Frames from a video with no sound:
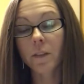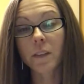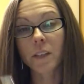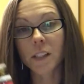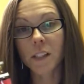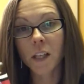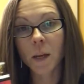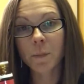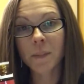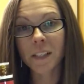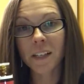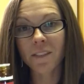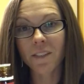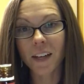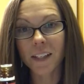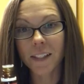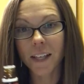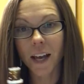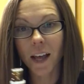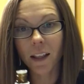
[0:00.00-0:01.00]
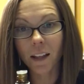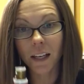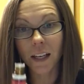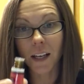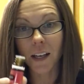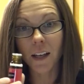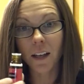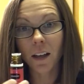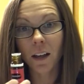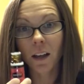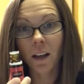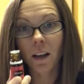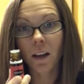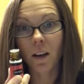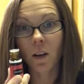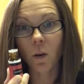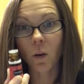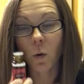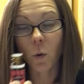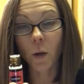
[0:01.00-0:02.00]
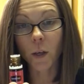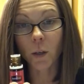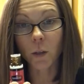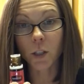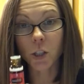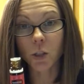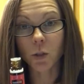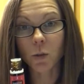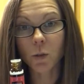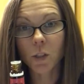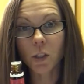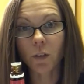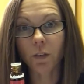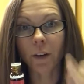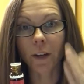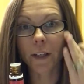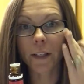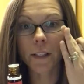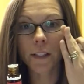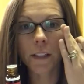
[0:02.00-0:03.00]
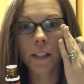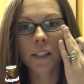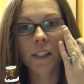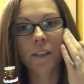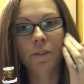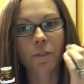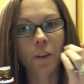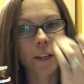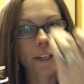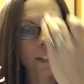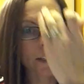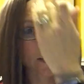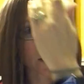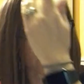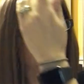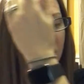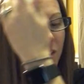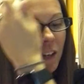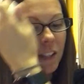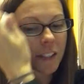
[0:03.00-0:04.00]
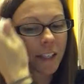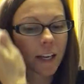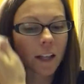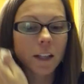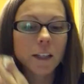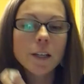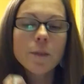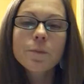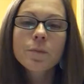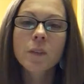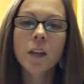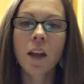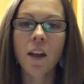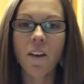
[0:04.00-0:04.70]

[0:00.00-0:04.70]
This comes in a Vitality oil too, so frankincense and frankincense Vitality.